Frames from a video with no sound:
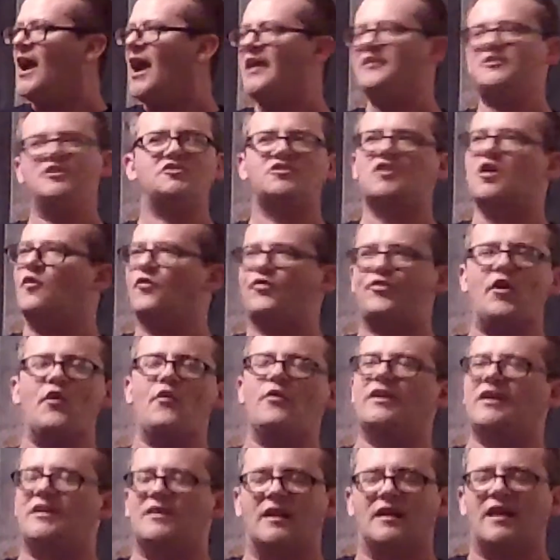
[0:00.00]
And just go throw
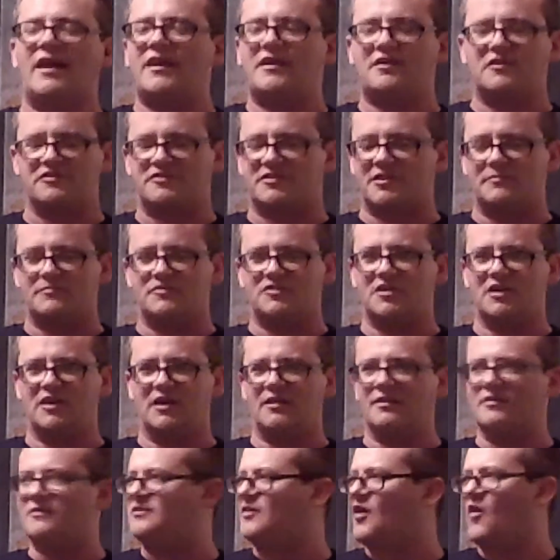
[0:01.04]
it in the lake or some shit.
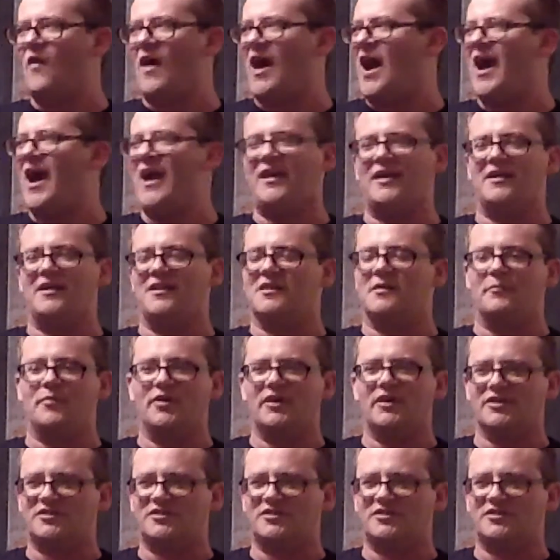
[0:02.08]
Go hide it in a bush.